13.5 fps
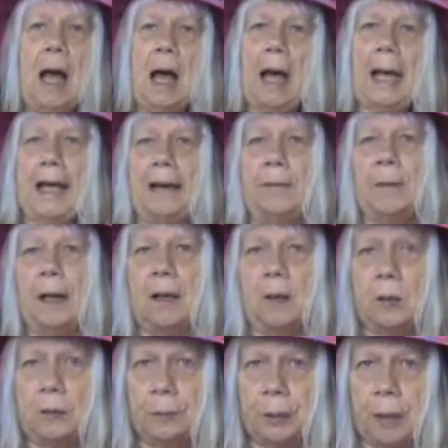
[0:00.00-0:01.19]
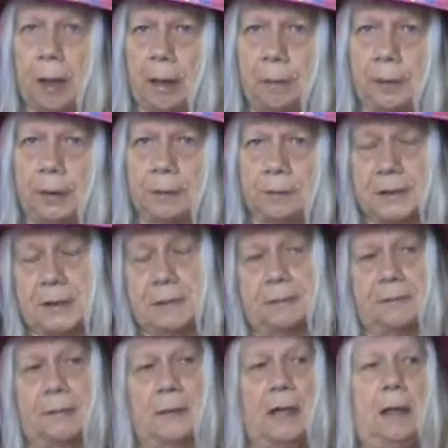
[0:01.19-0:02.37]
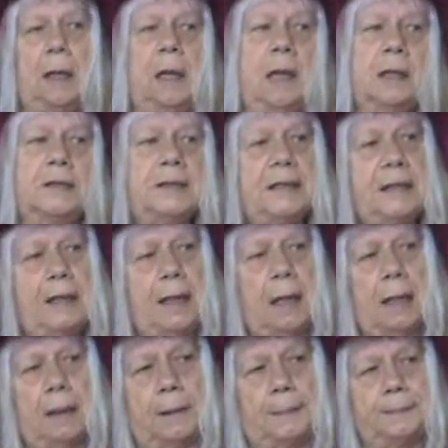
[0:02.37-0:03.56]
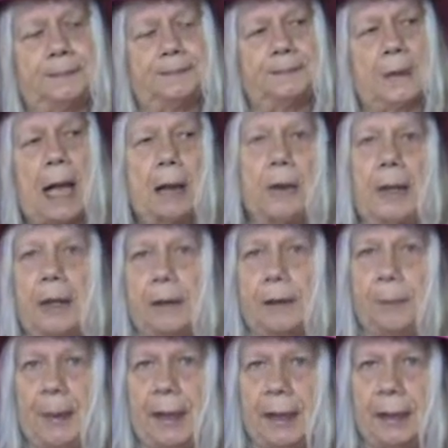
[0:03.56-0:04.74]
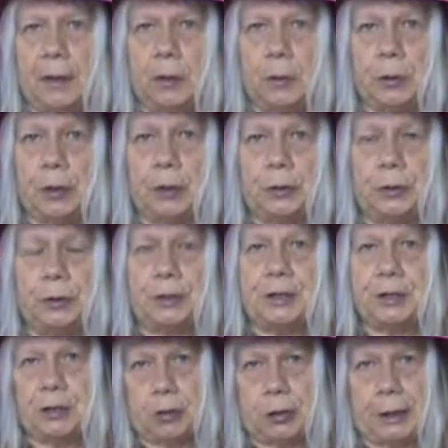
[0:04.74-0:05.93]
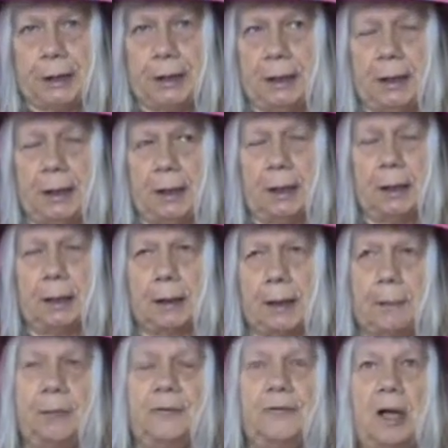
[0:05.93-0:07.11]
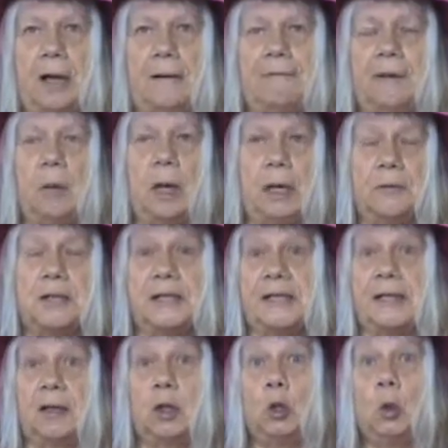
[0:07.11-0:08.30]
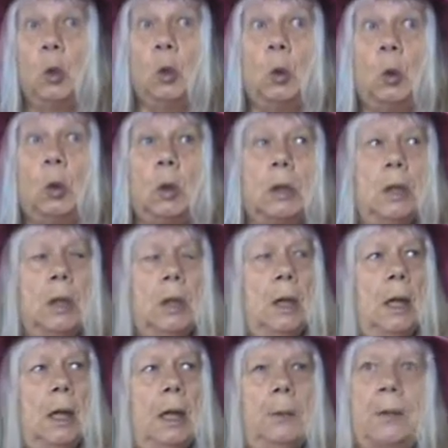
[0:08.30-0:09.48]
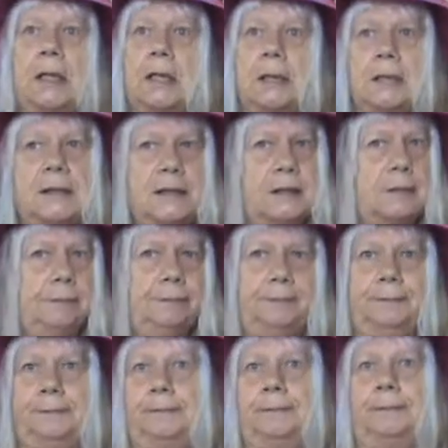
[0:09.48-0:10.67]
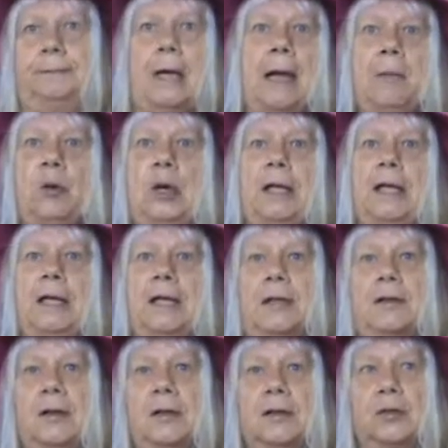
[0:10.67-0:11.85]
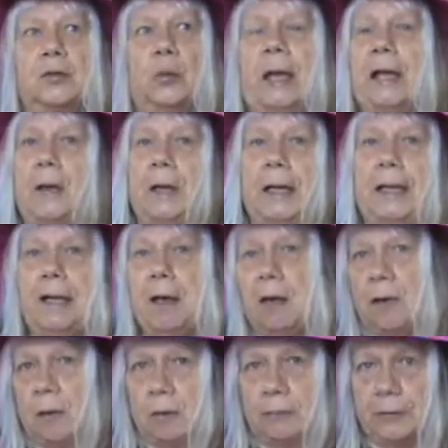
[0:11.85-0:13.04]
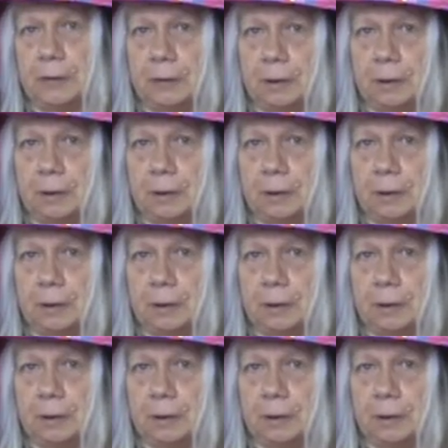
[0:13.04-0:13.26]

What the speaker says: I have my own problems. See, I went out in the patio, you know, to enjoy a cup of coffee while it was still cool, because I'm reading that there's record heat all over.